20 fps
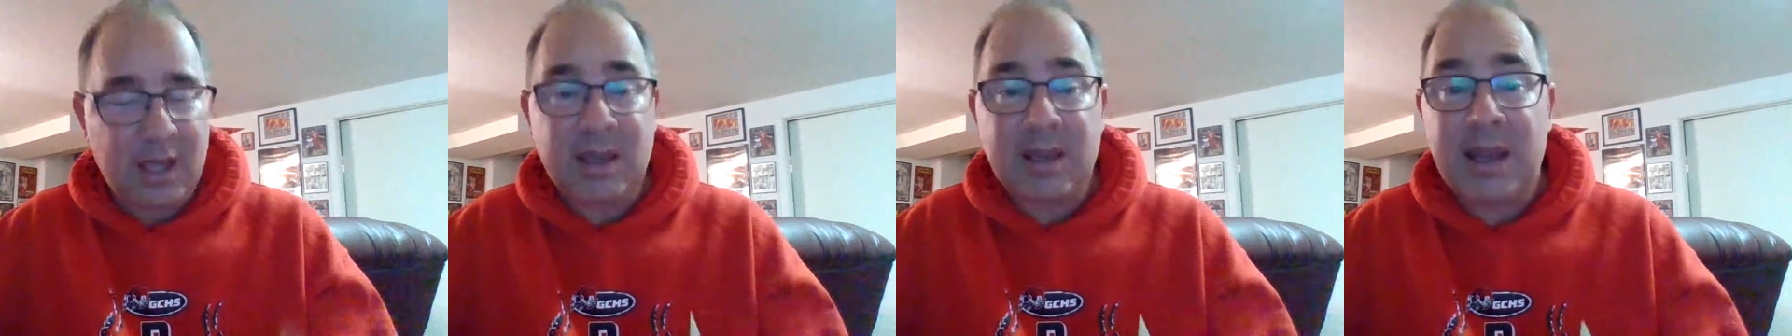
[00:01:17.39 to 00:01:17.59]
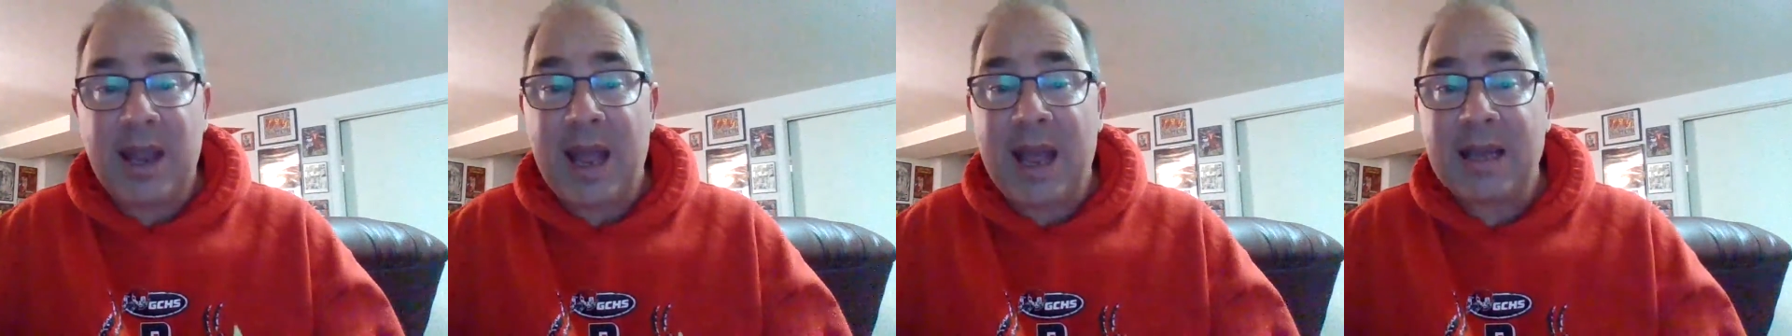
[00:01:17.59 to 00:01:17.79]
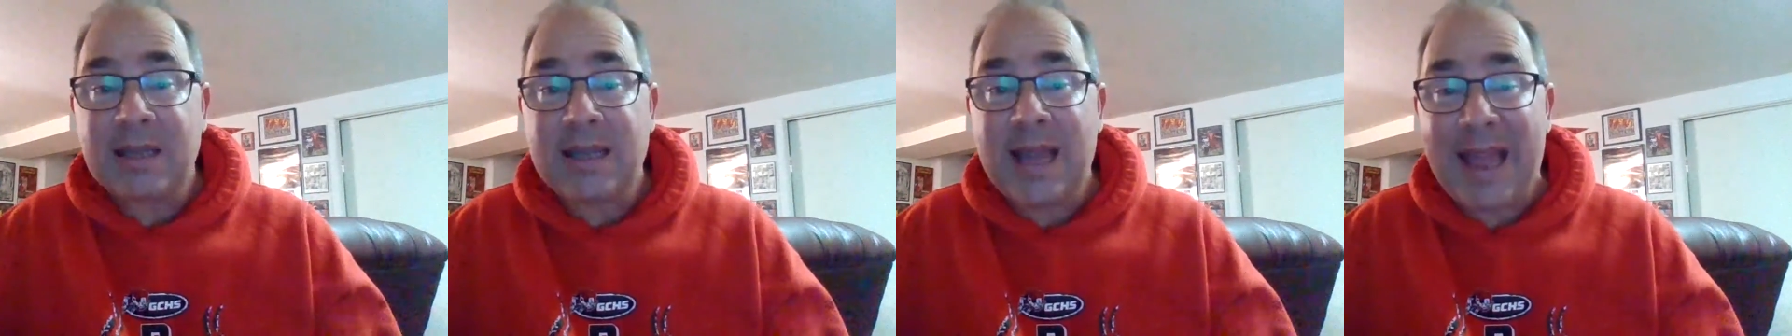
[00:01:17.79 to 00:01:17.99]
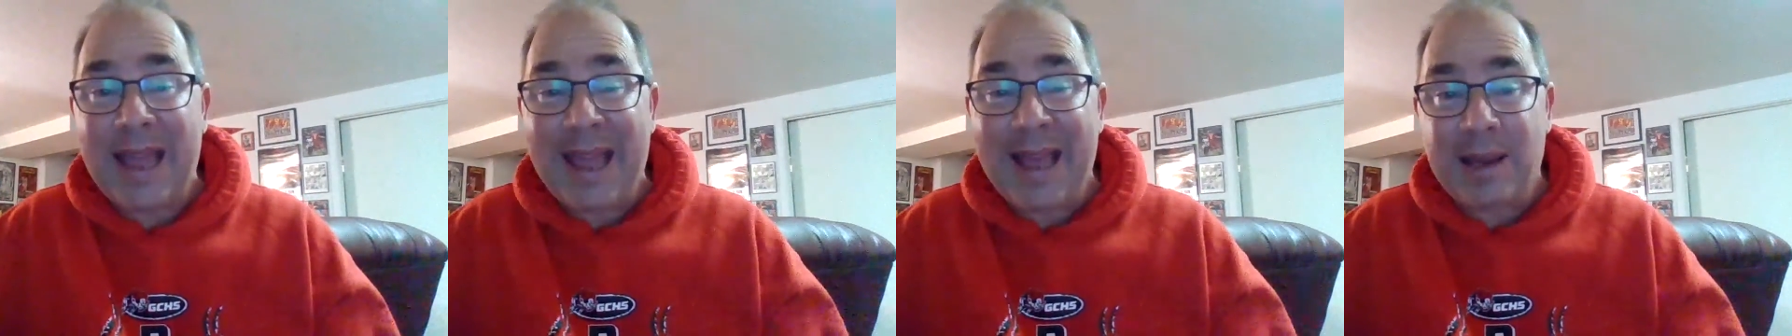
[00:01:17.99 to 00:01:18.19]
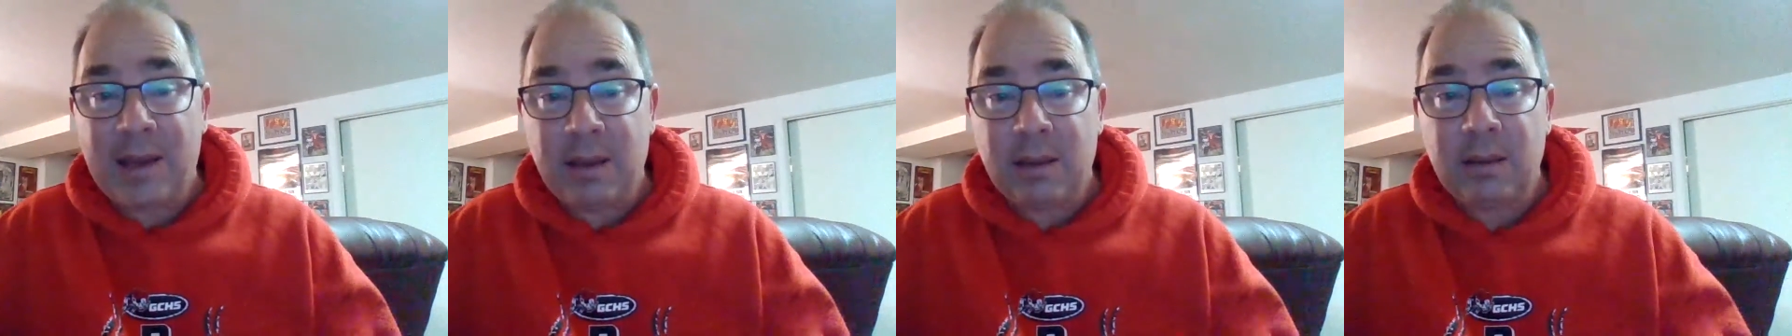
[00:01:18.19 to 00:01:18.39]
Yaz
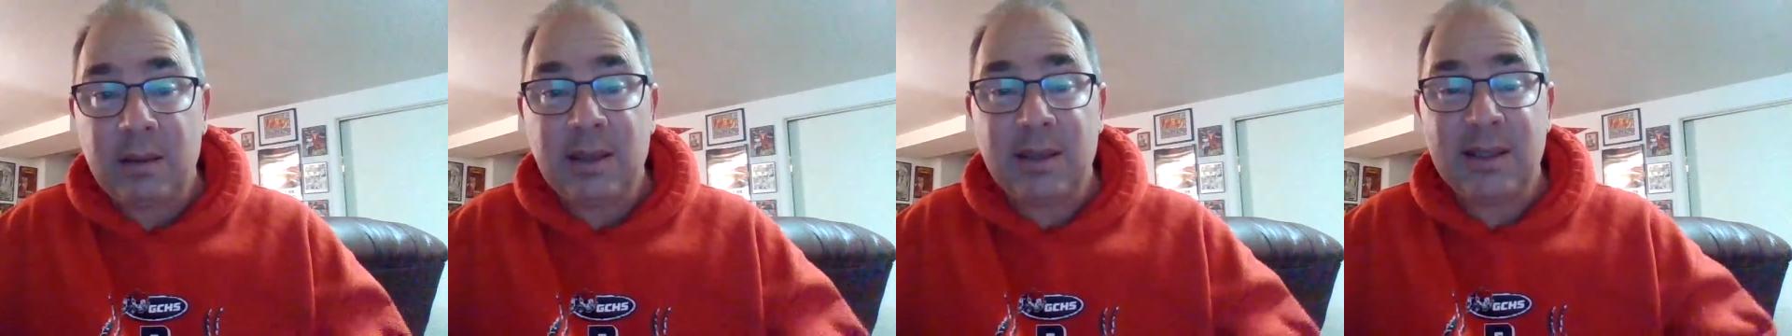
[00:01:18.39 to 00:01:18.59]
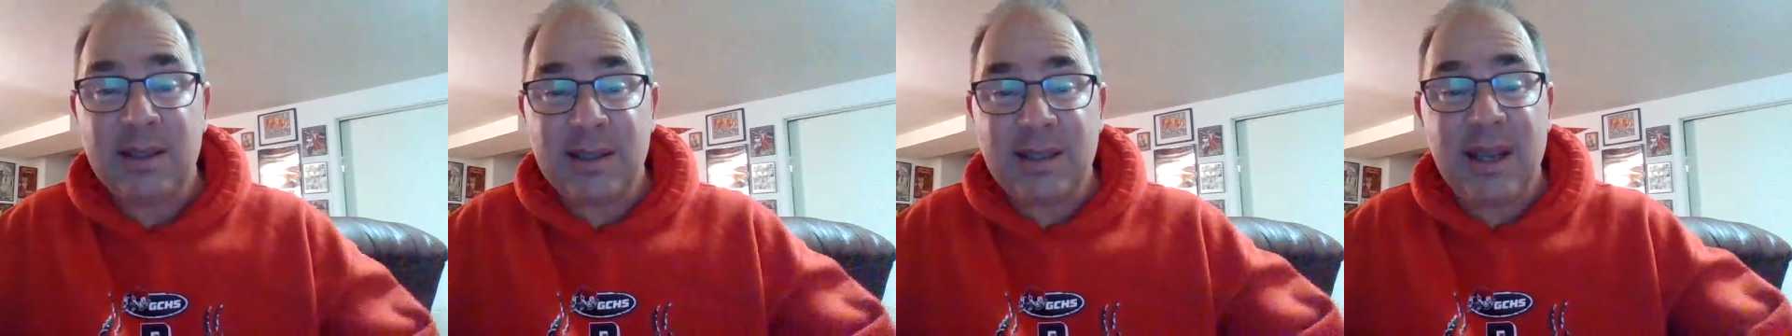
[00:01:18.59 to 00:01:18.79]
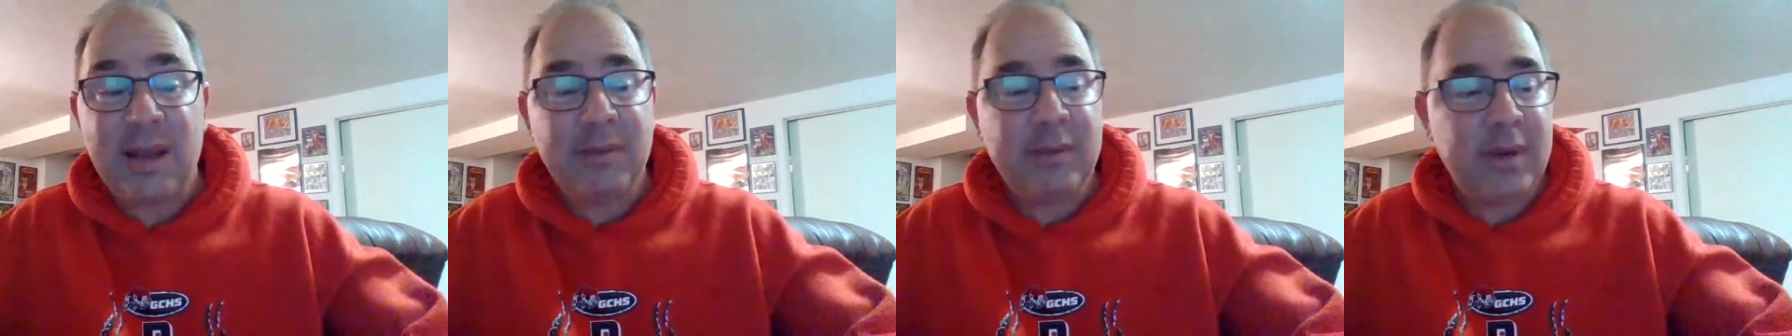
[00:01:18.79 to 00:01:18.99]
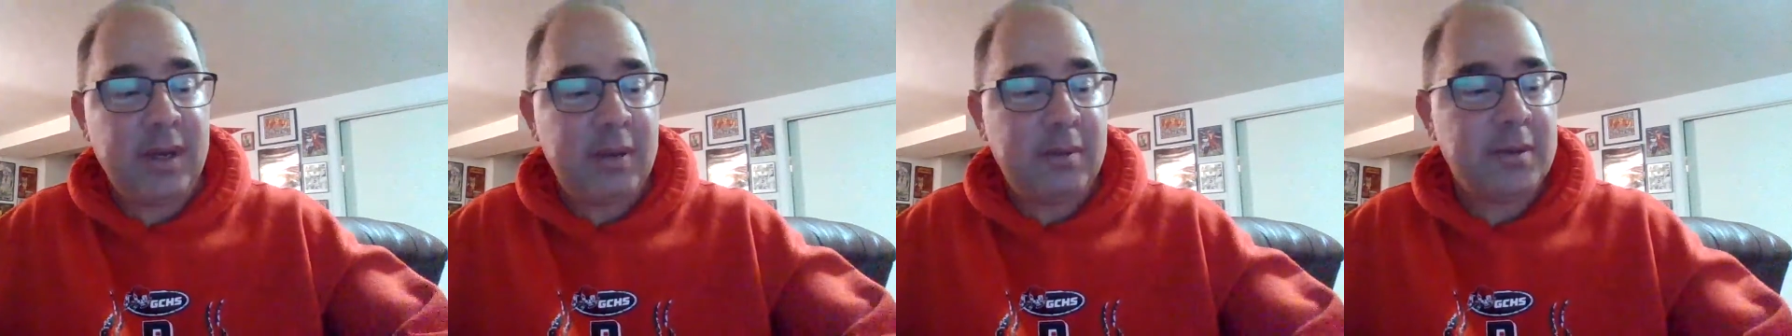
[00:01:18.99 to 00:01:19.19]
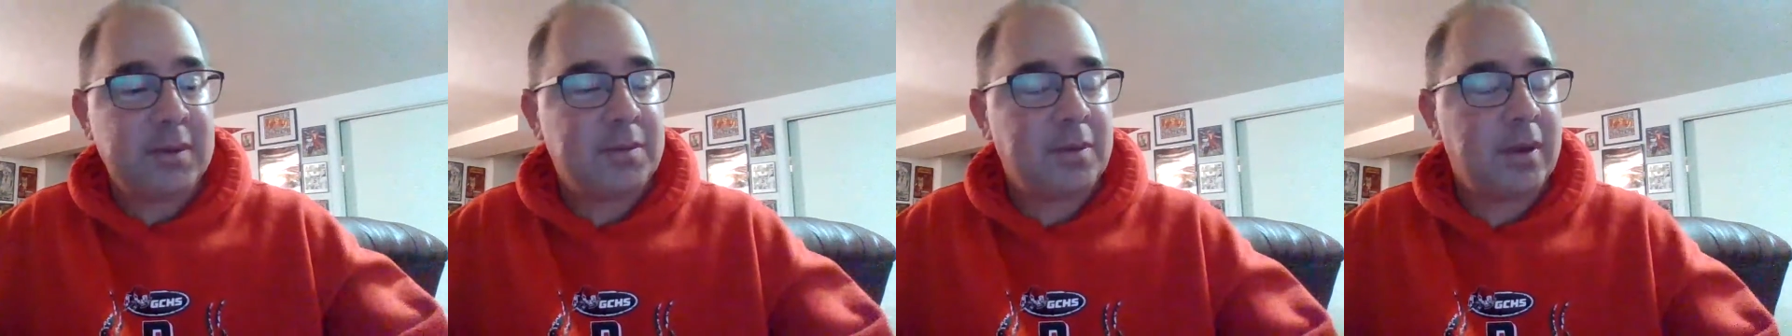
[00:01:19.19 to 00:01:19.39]
had in 70.
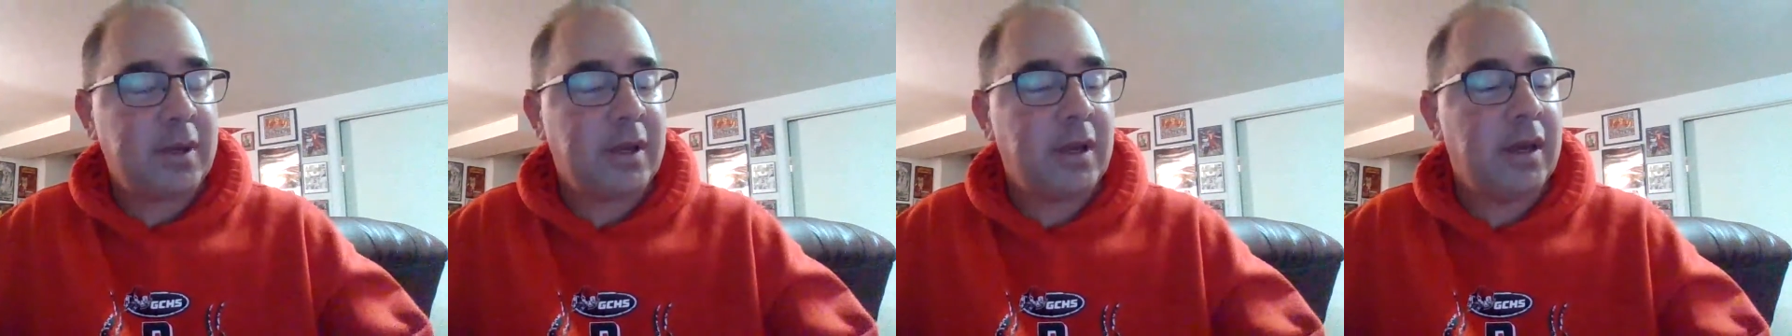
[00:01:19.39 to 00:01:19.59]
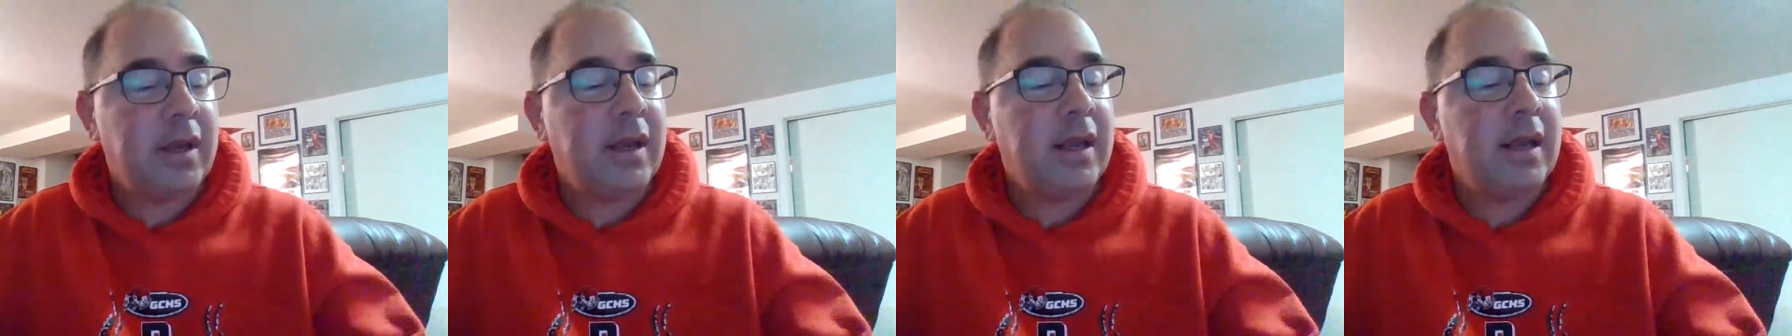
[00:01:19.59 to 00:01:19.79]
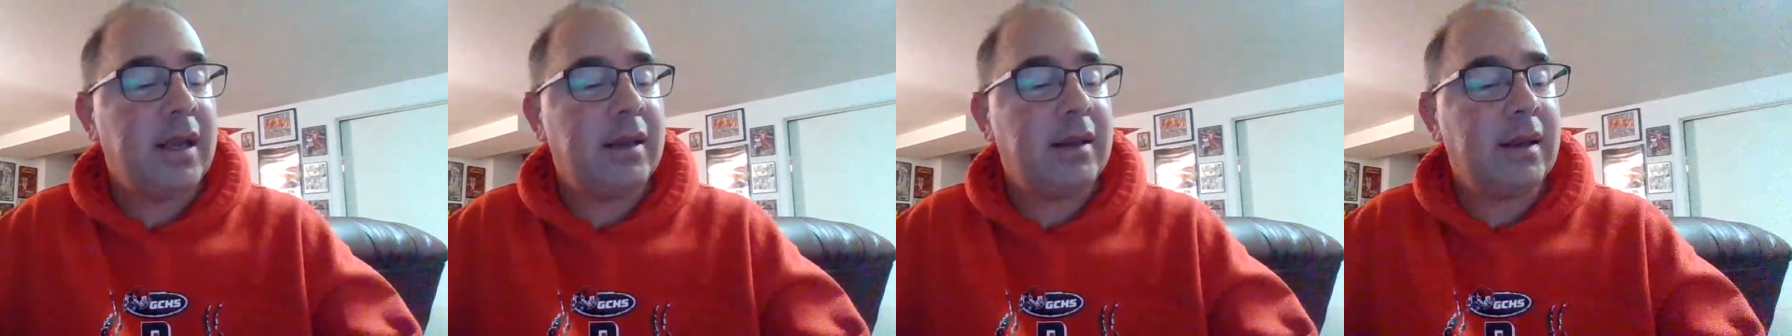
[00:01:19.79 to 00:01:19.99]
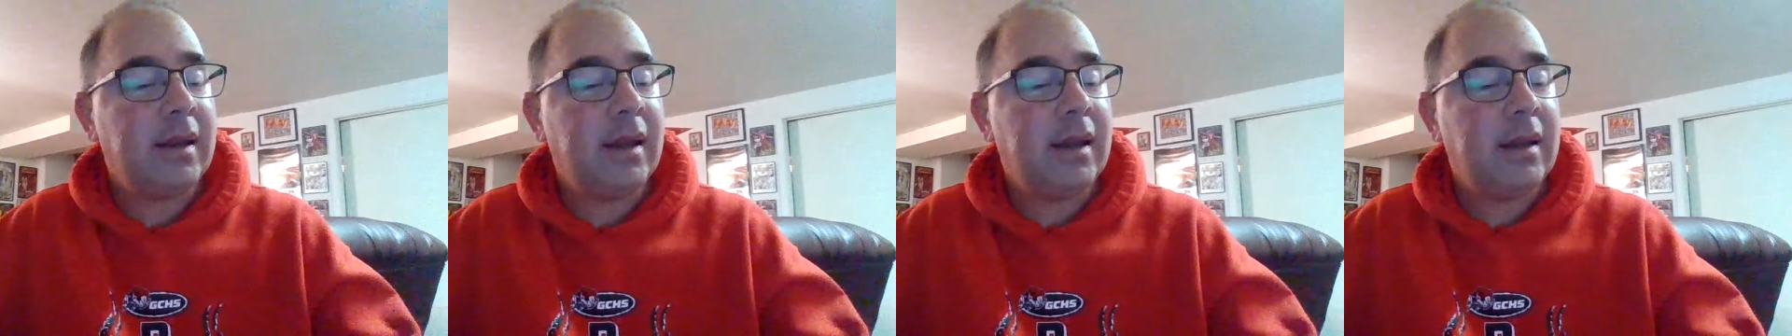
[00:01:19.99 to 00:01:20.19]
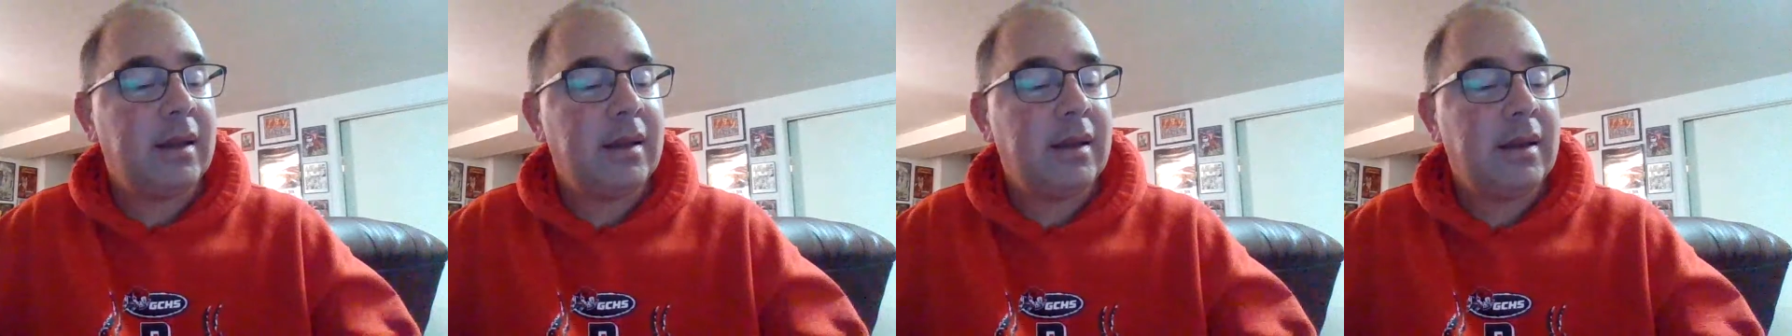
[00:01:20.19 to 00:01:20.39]
It was pretty good. He had uh,